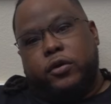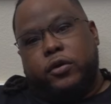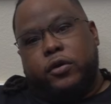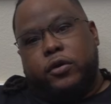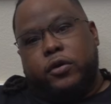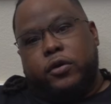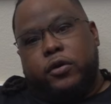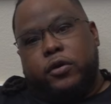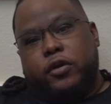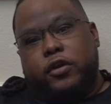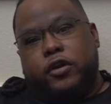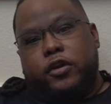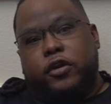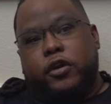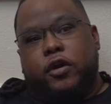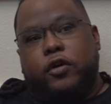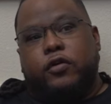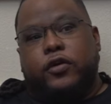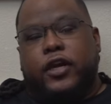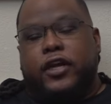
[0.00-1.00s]
Yeah. You
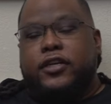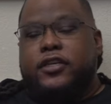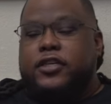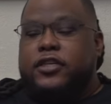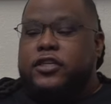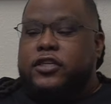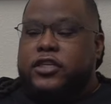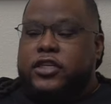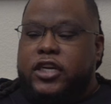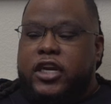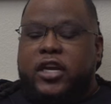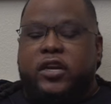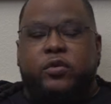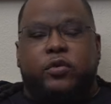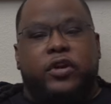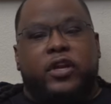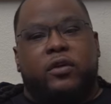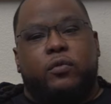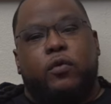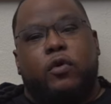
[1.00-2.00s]
know, they just
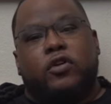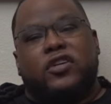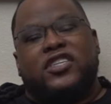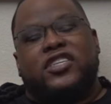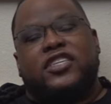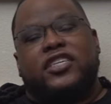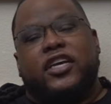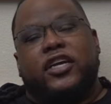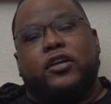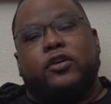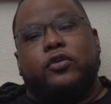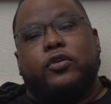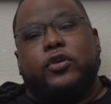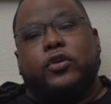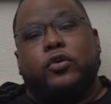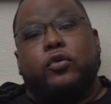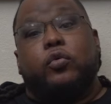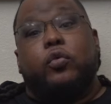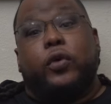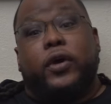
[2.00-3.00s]
genuinely want to see you
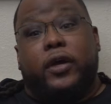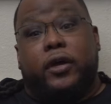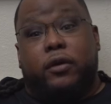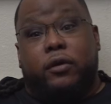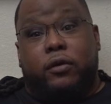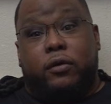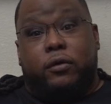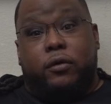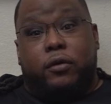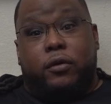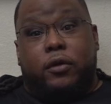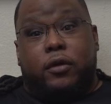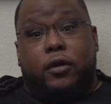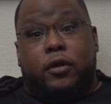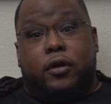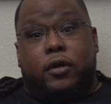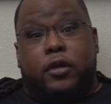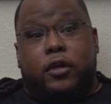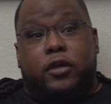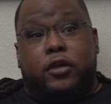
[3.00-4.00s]
do well.
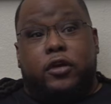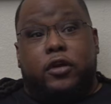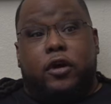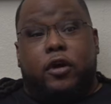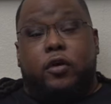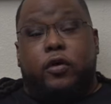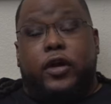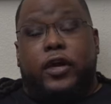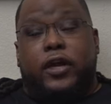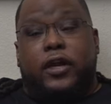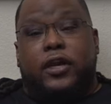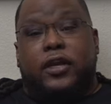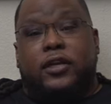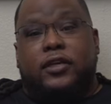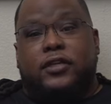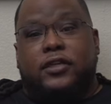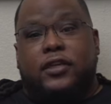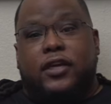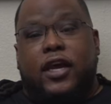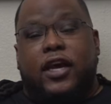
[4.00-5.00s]
Right. You right. know, and in
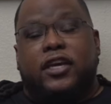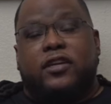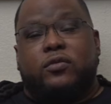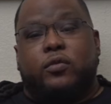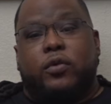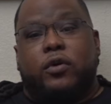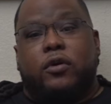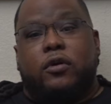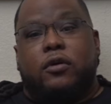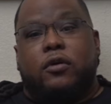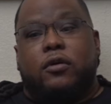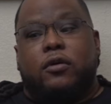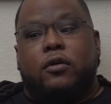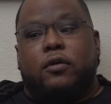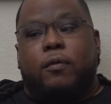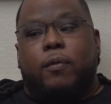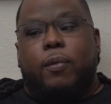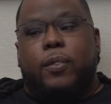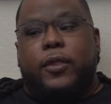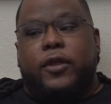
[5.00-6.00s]
today's world,
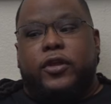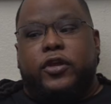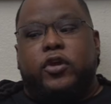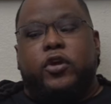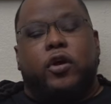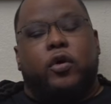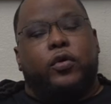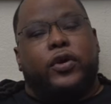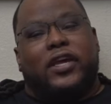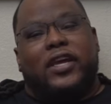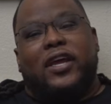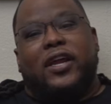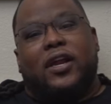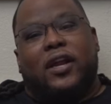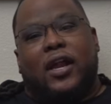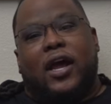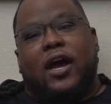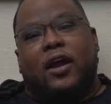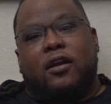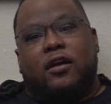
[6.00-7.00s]
you don't get a
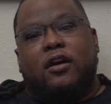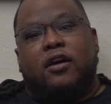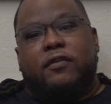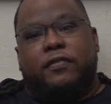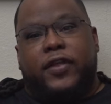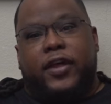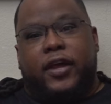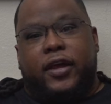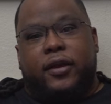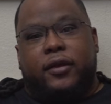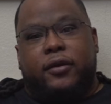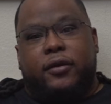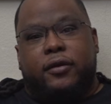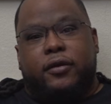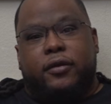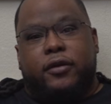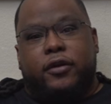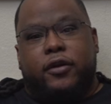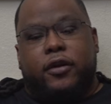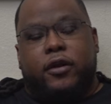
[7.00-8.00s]
lot of that.
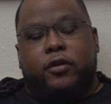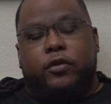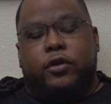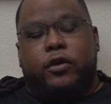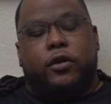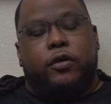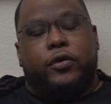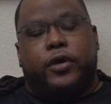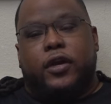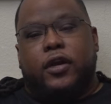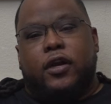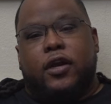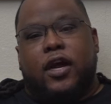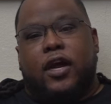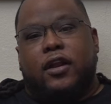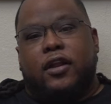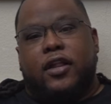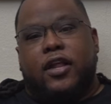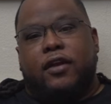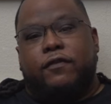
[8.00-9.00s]
Mm. You know, you don't mm. get a
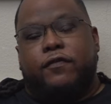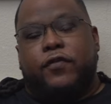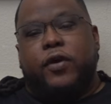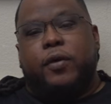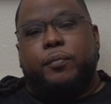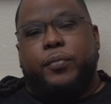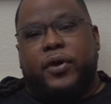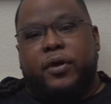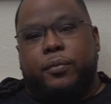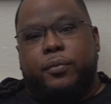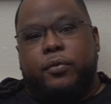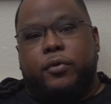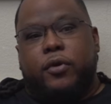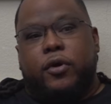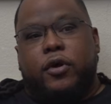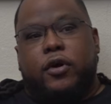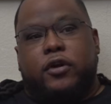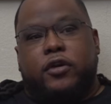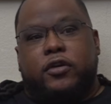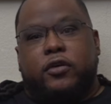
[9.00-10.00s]
lot of that from people
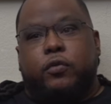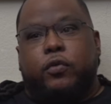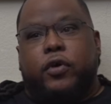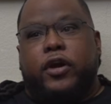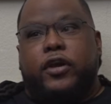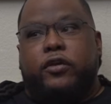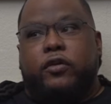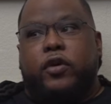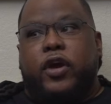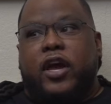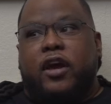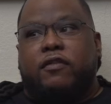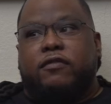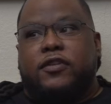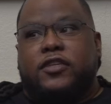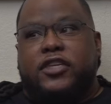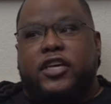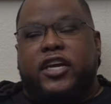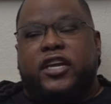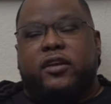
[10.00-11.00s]
to where you have
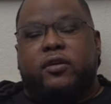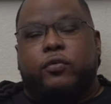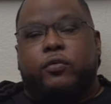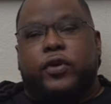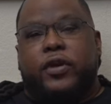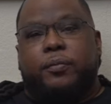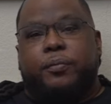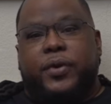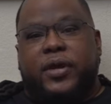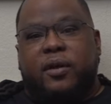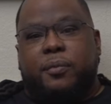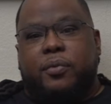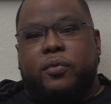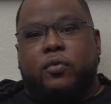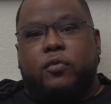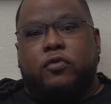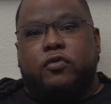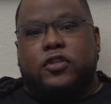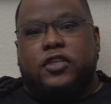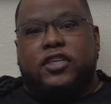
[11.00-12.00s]
genuine people
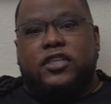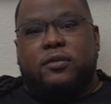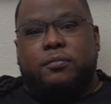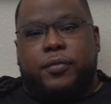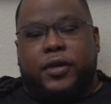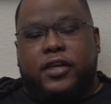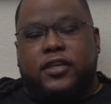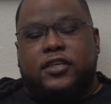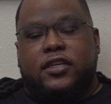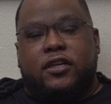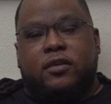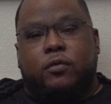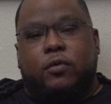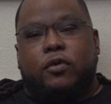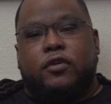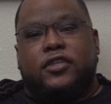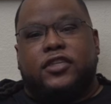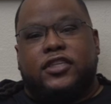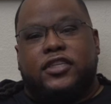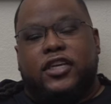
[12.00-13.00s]
who just basically
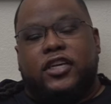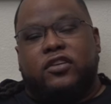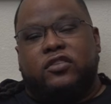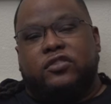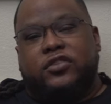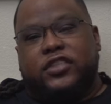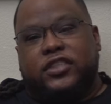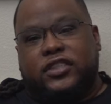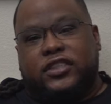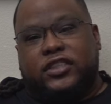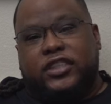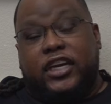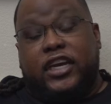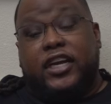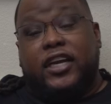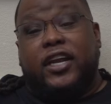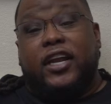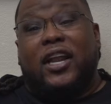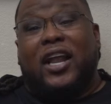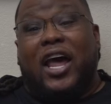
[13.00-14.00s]
want to see you
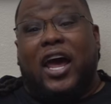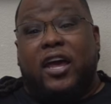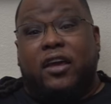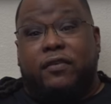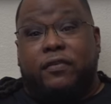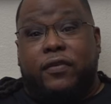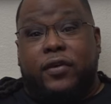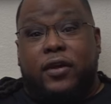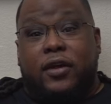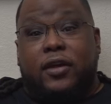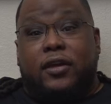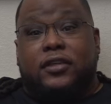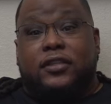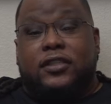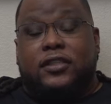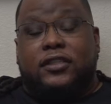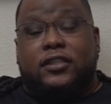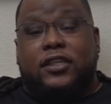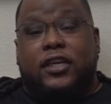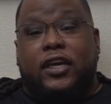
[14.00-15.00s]
succeed in life, mm.
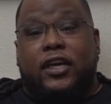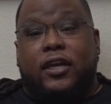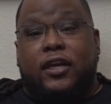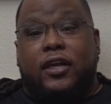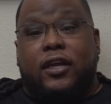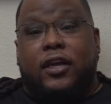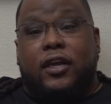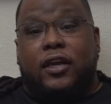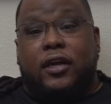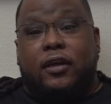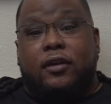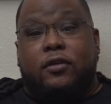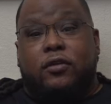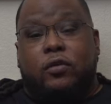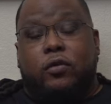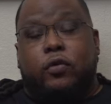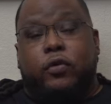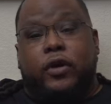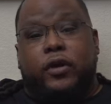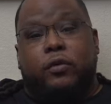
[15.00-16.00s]
succeed in
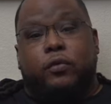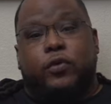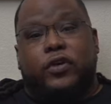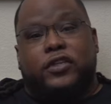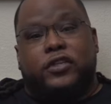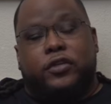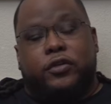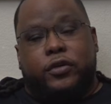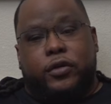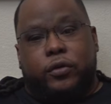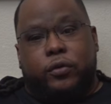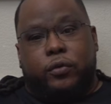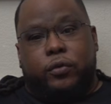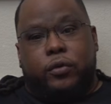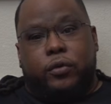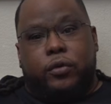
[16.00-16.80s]
doing what you do.